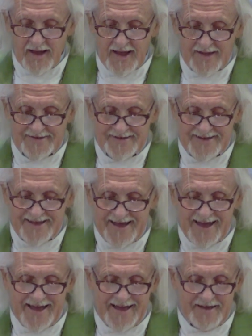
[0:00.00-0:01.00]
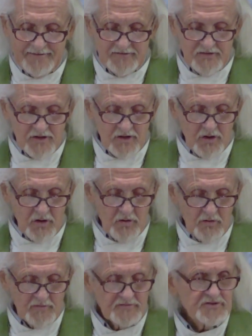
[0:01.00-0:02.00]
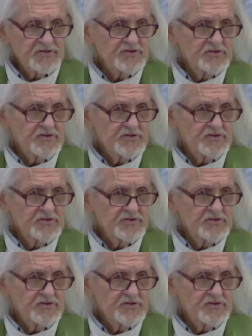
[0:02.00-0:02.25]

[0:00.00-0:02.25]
and gave the loaves